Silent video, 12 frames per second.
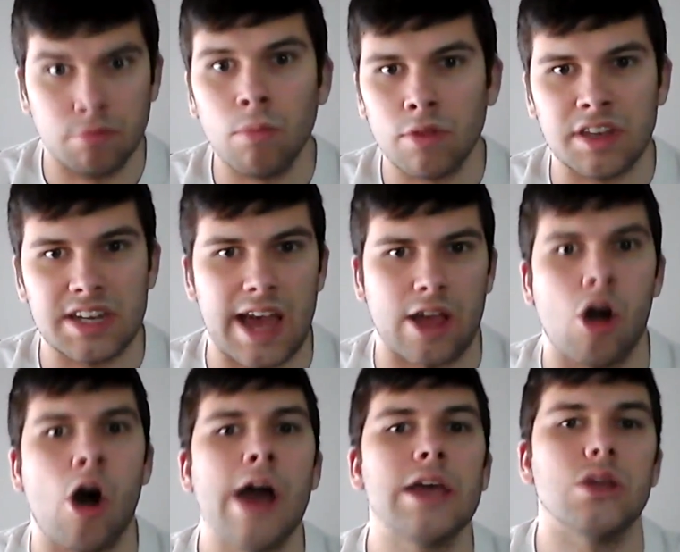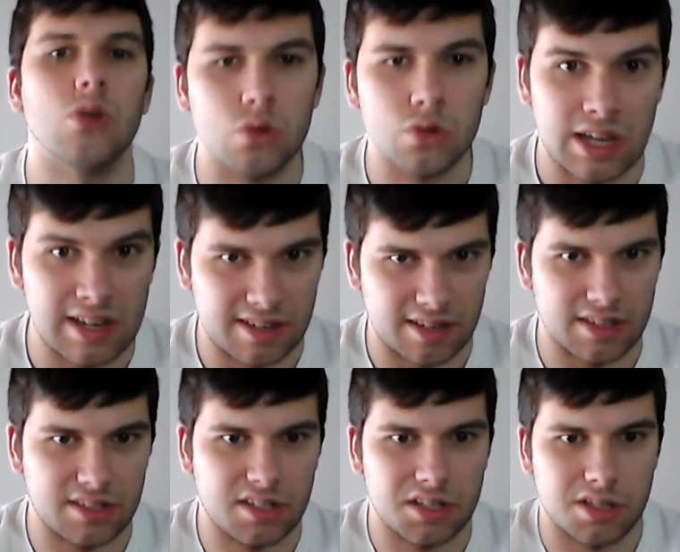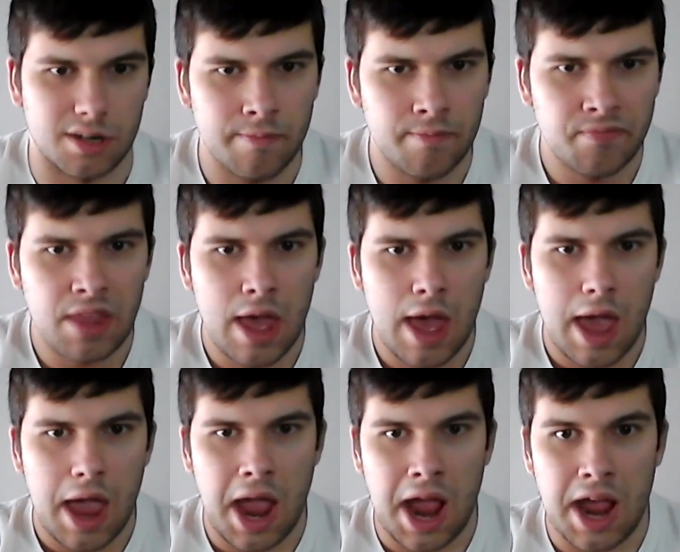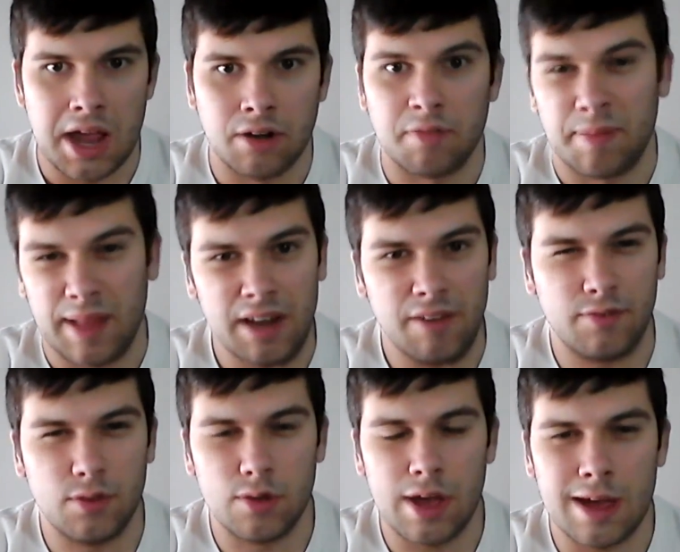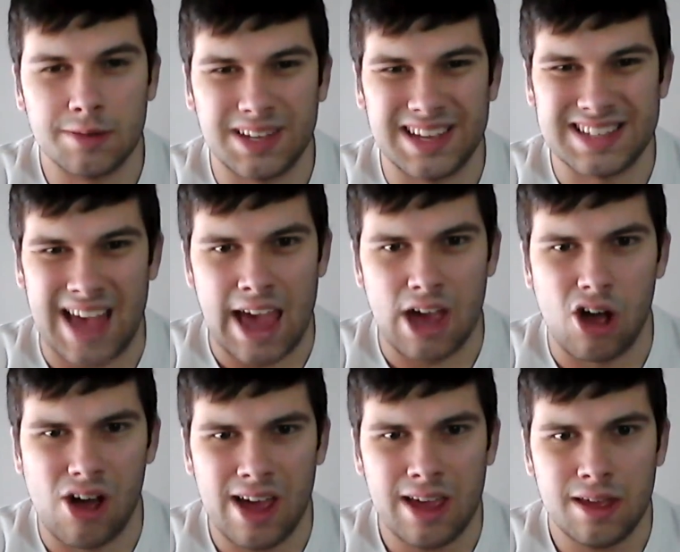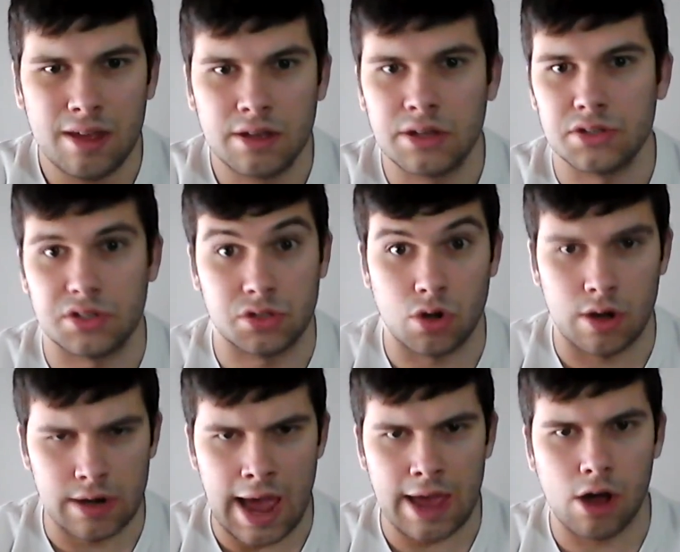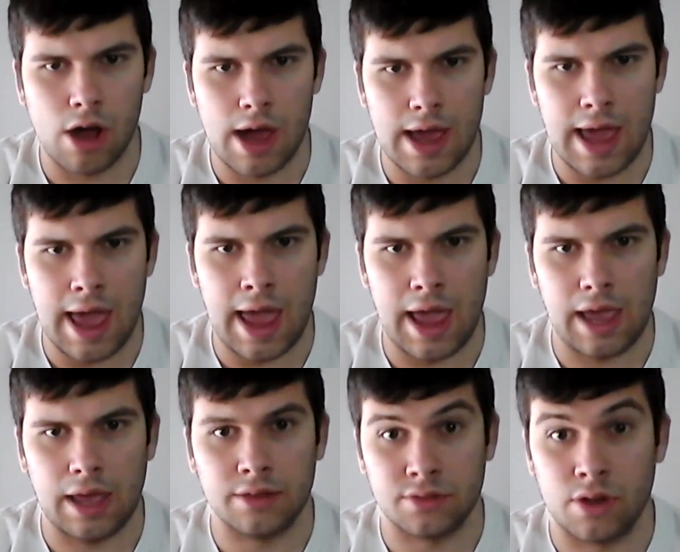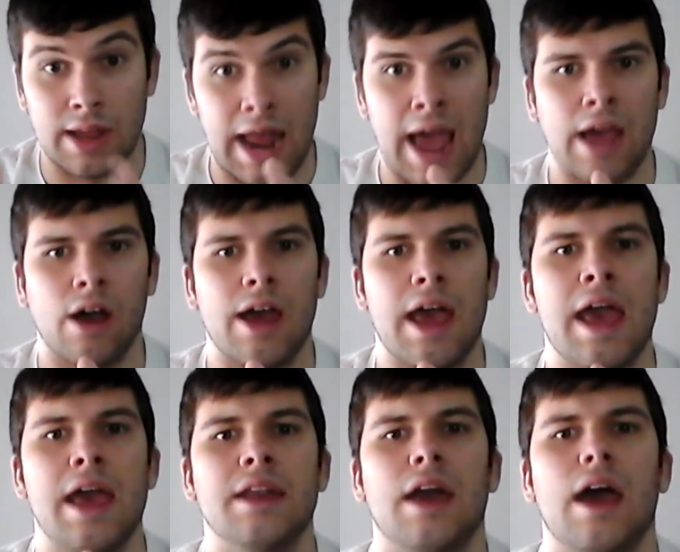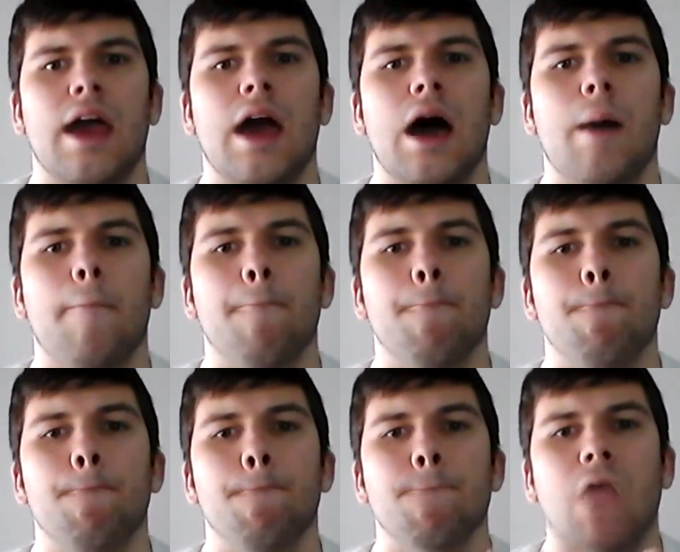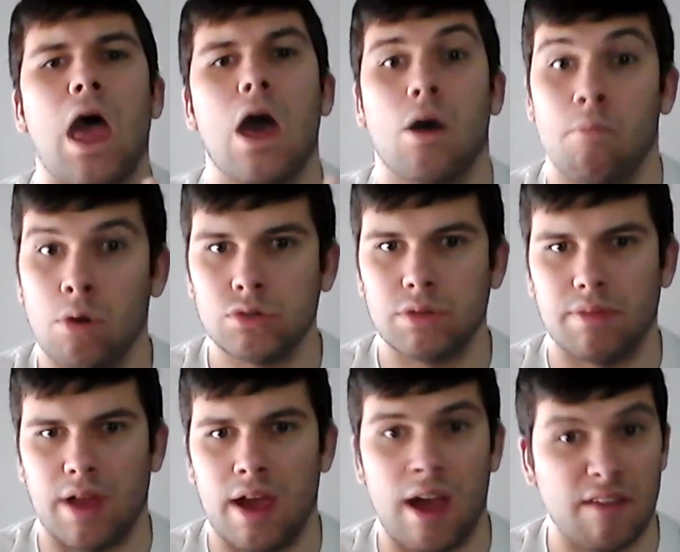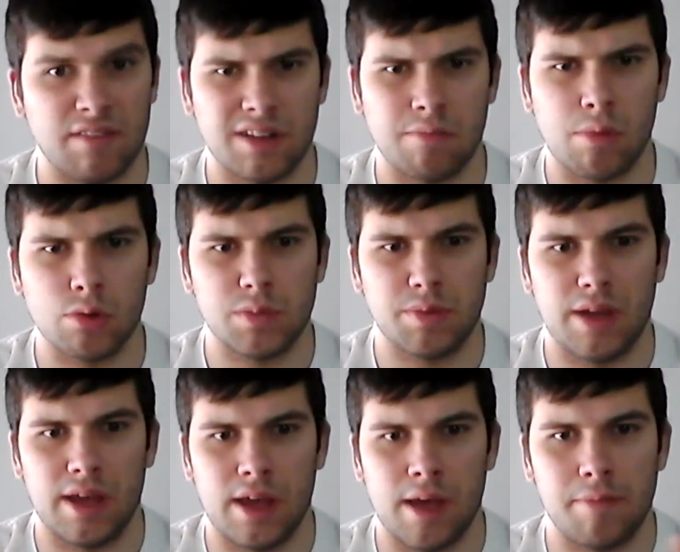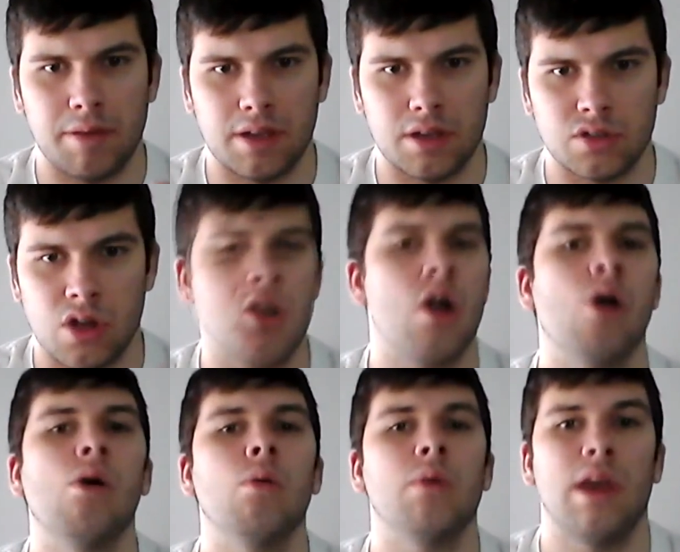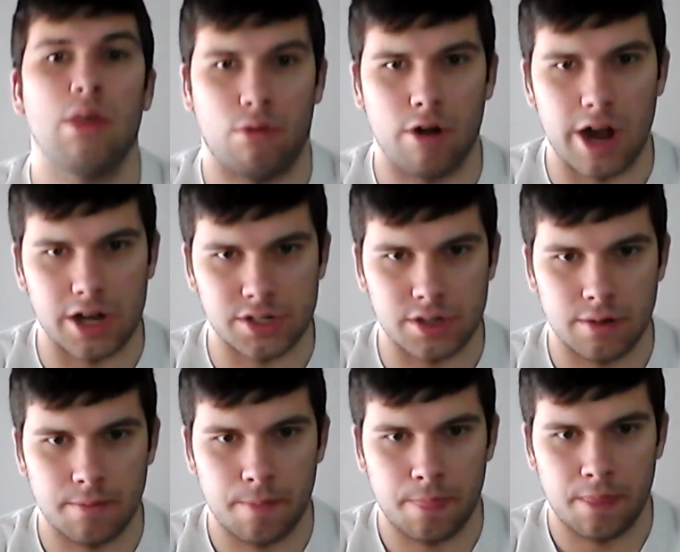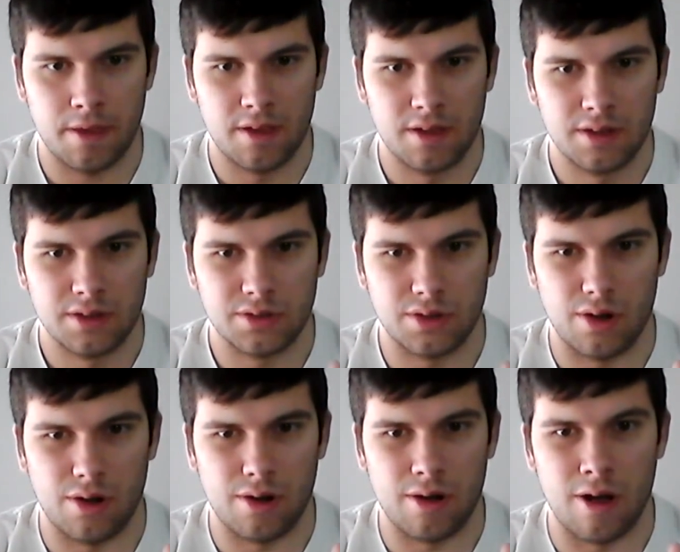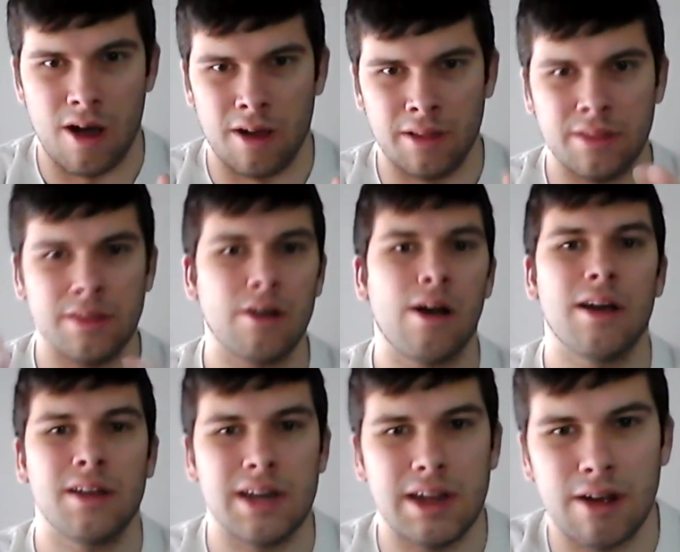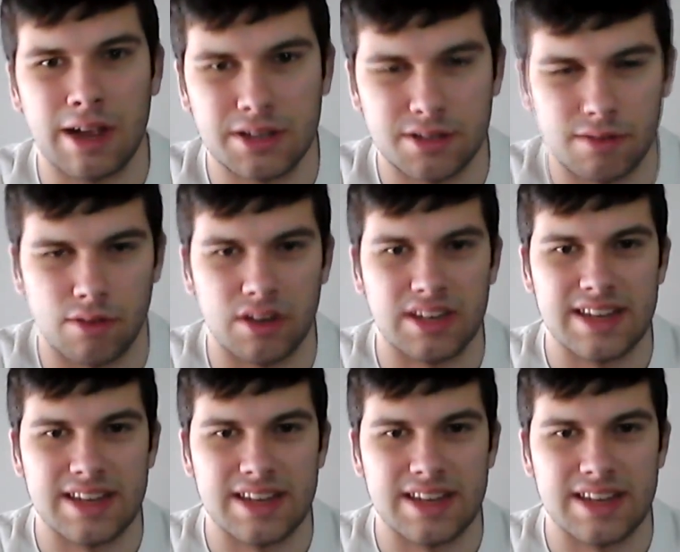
the deck I use into the system, and I've played a few games against AI because it's got an AI and a multiplayer. I haven't done multiplayer yet because I know I'll get thrashed. So the idea, I guess, of the